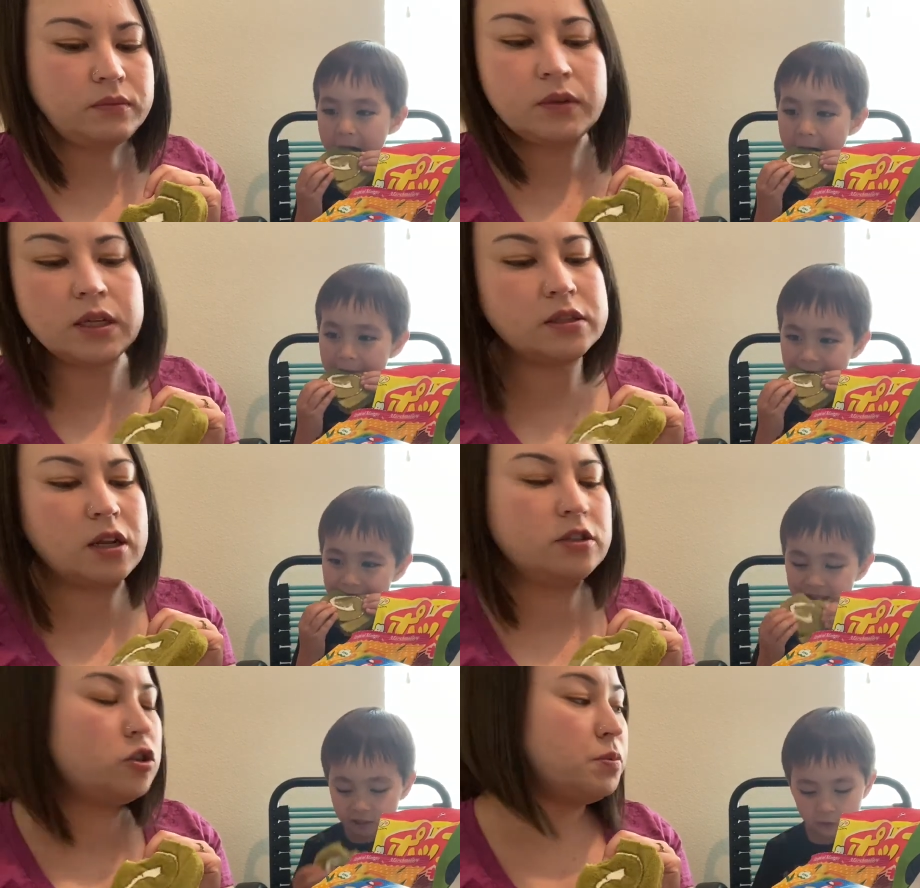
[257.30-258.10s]
Speaker 1: It's
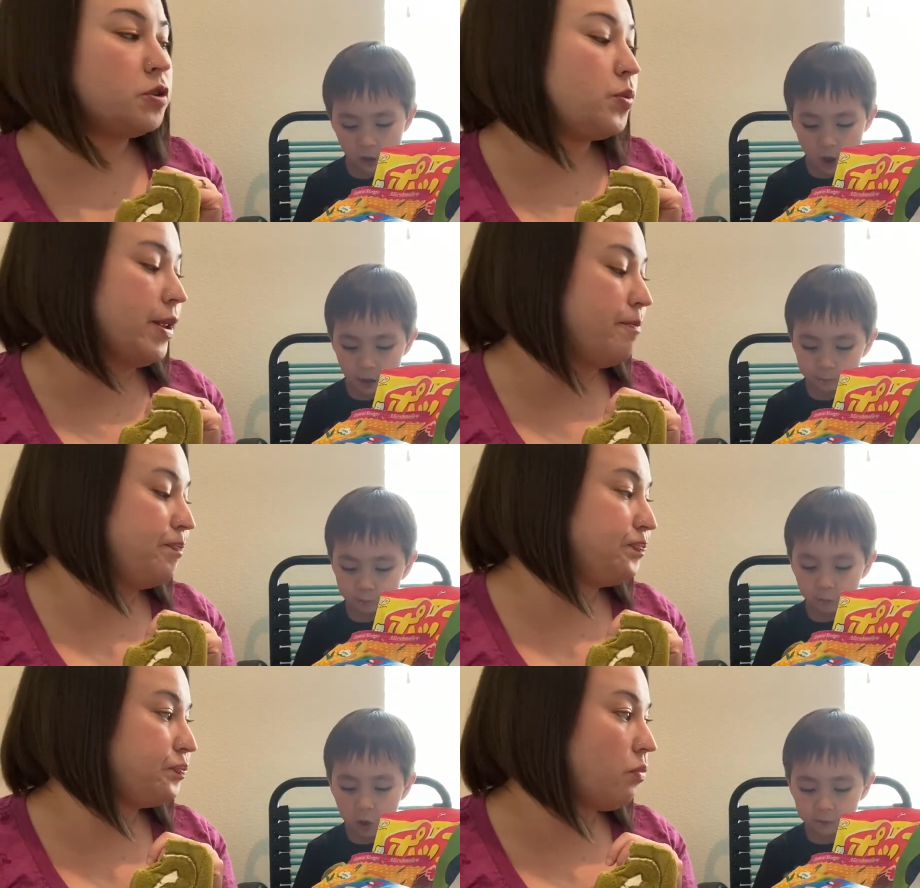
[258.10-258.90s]
not super sweet.
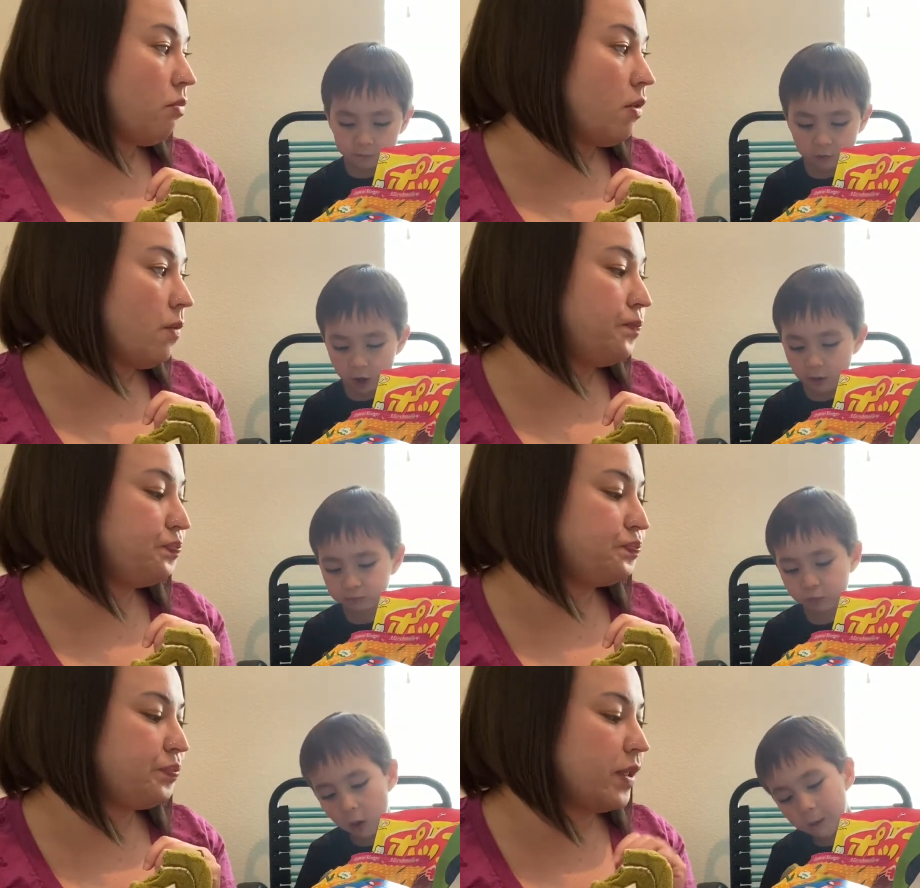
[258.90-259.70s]
Yeah.
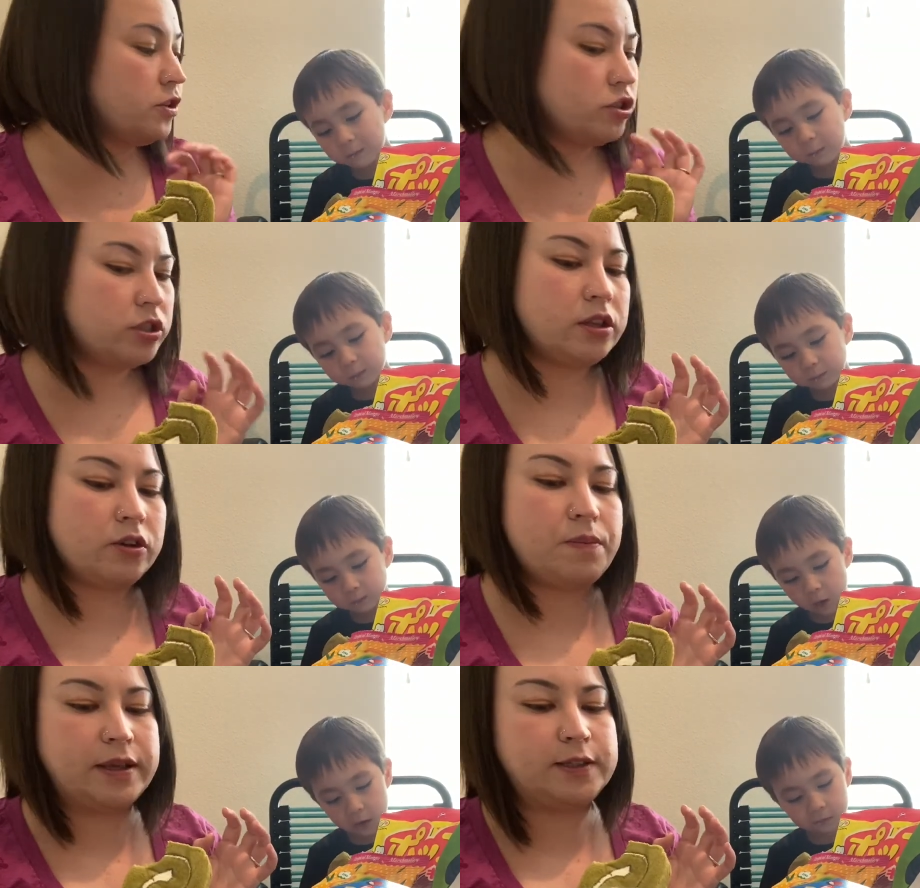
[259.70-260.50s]
It's just a
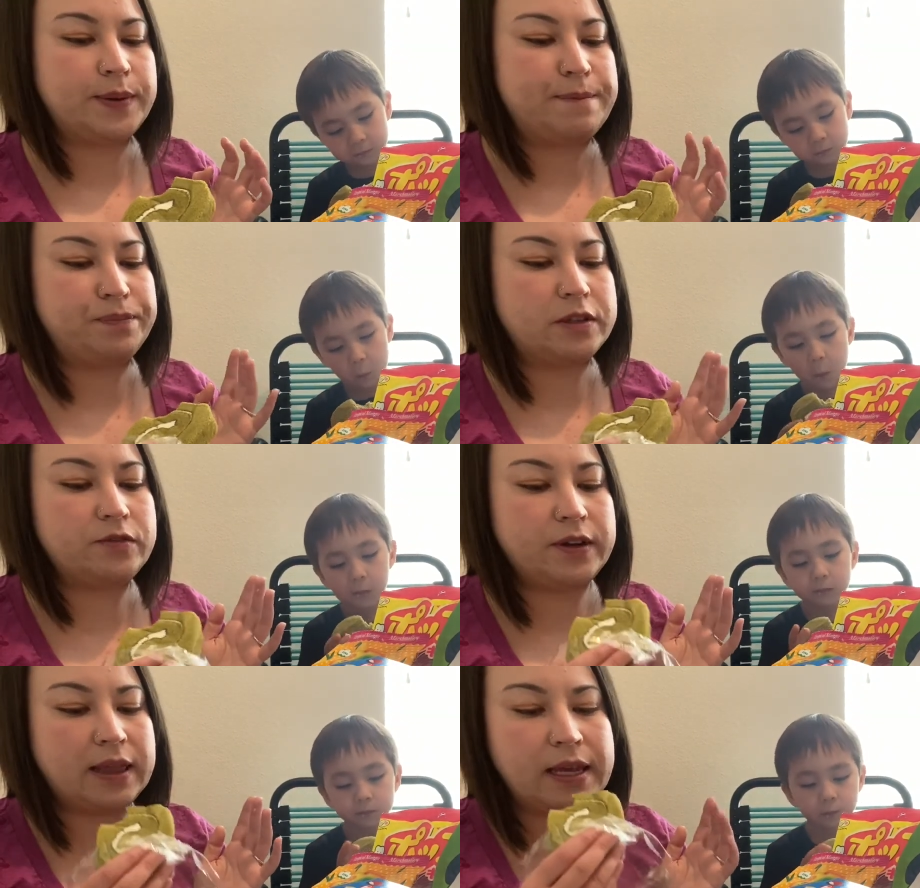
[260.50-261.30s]
little bit sweet. It's
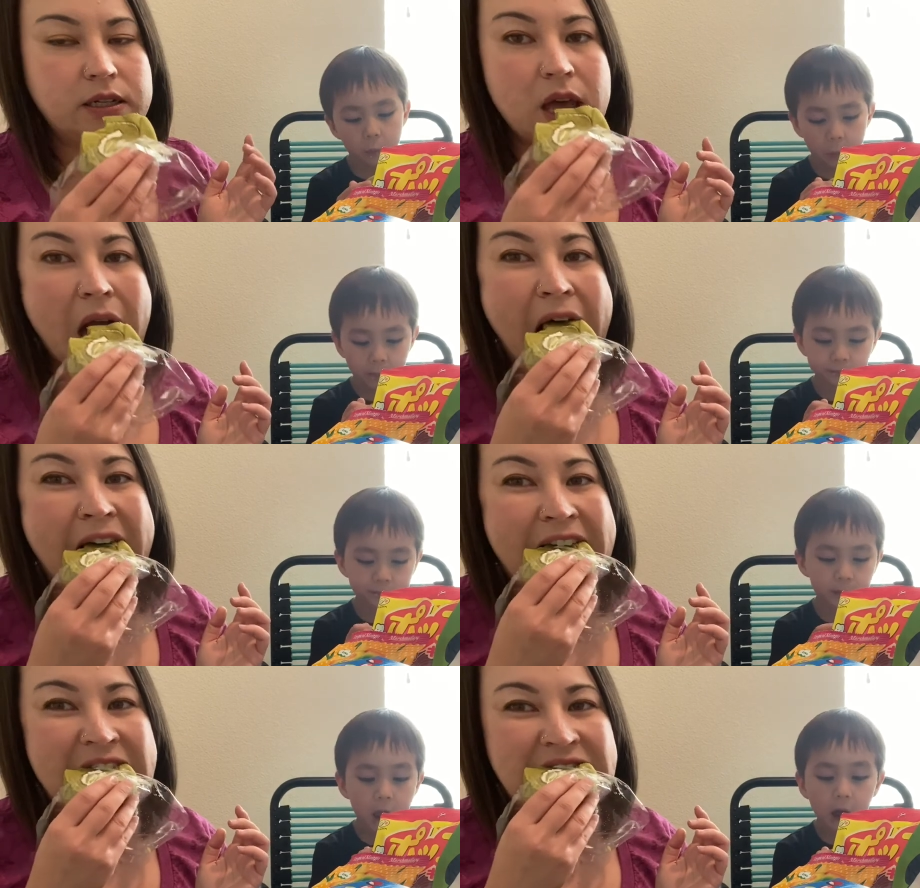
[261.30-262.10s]
very light.
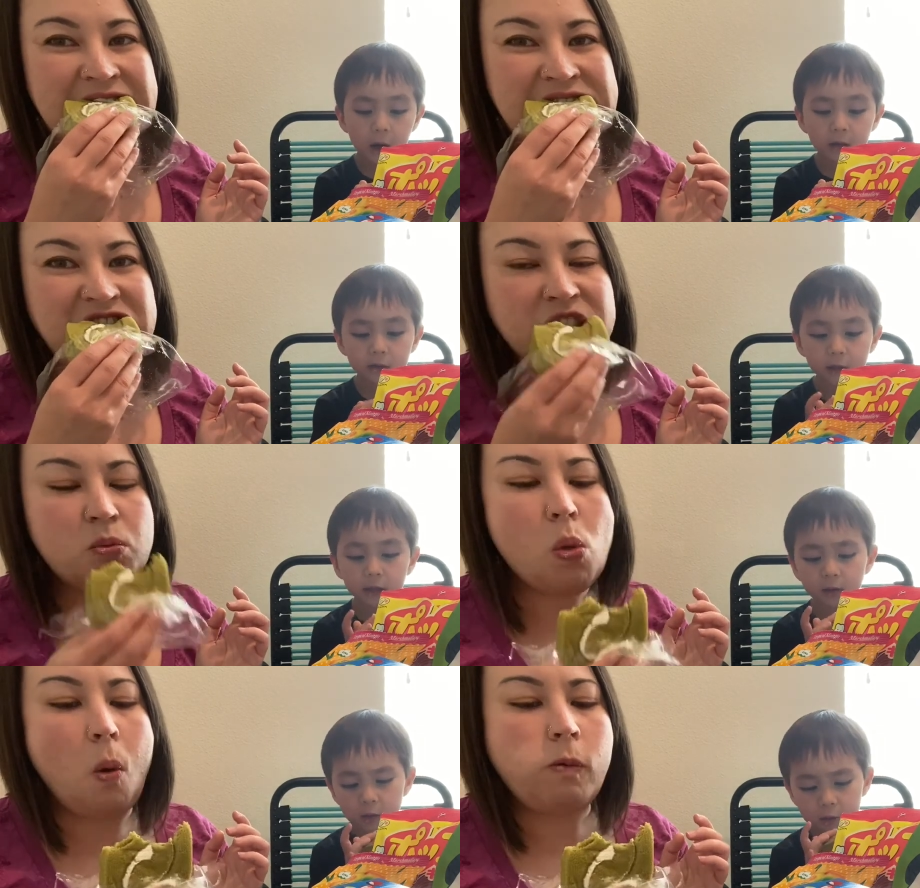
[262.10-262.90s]
I
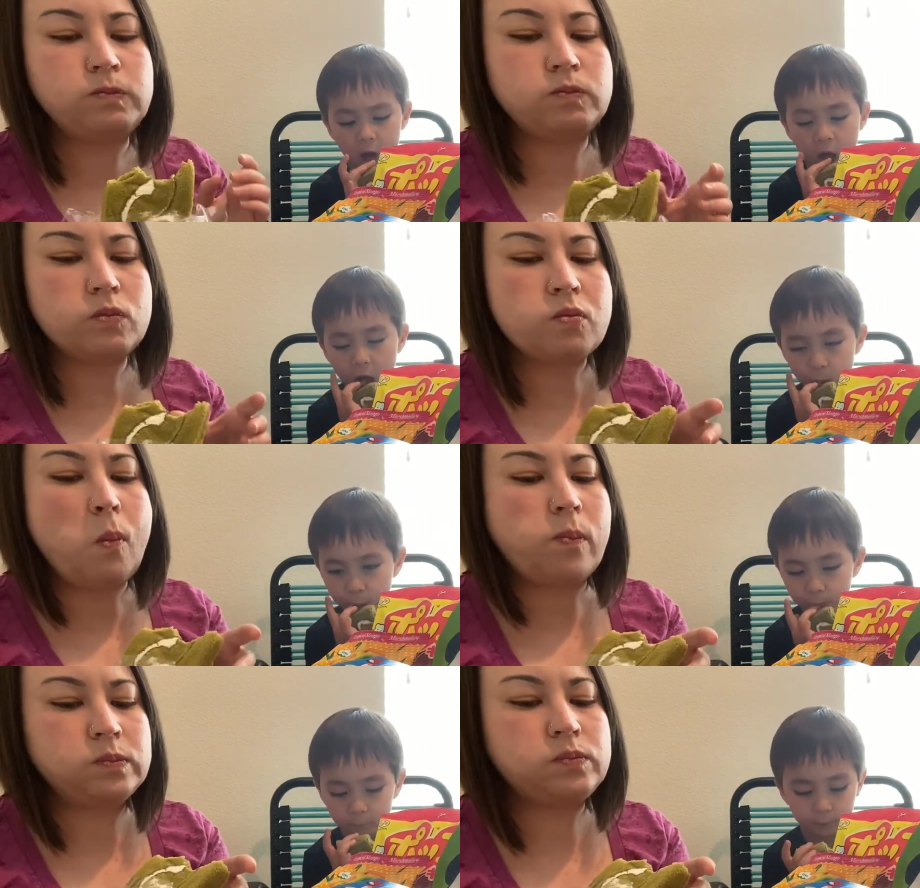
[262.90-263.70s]
like that.
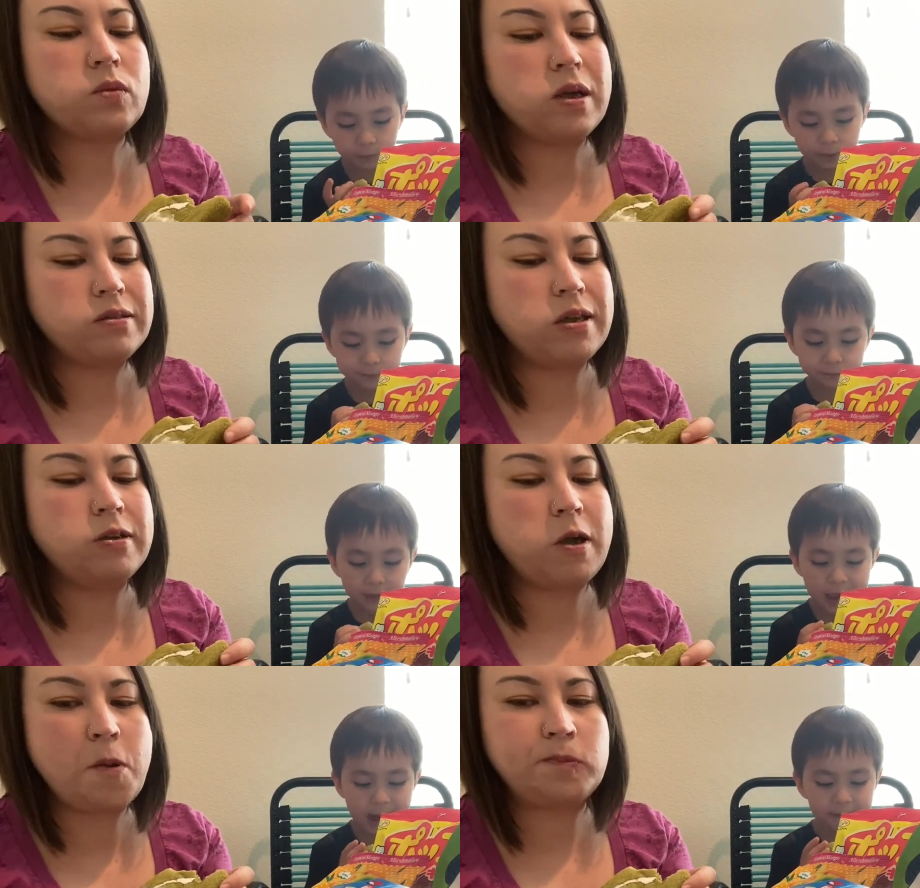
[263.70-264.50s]
I like
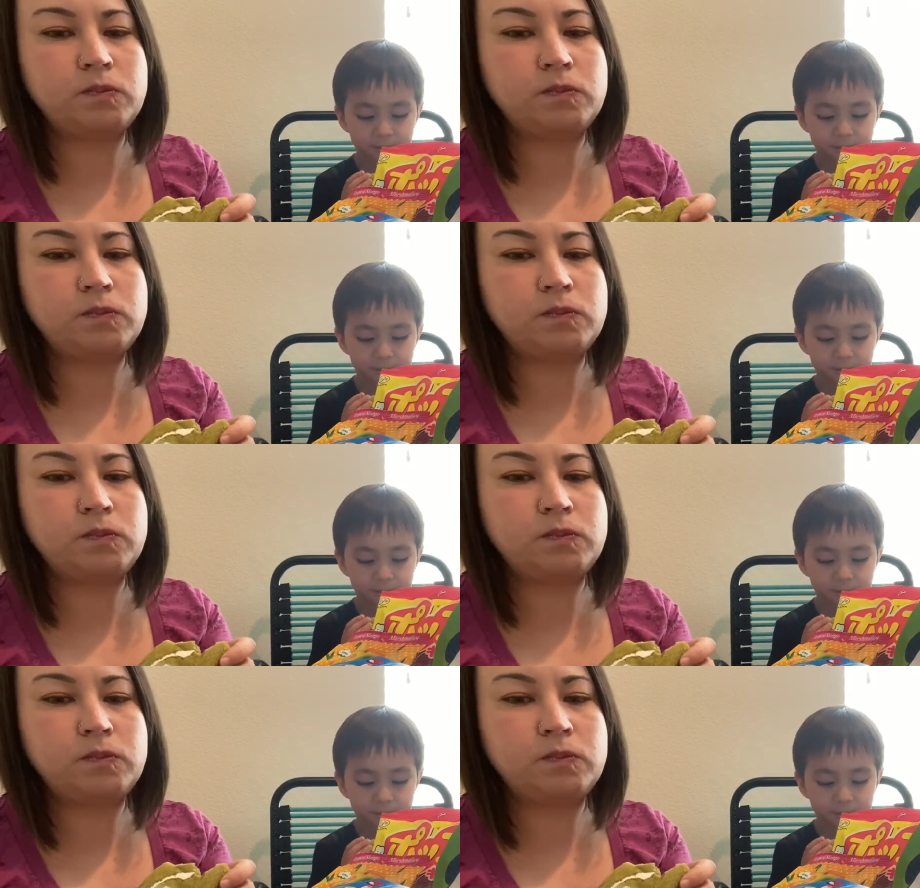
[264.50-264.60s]
that.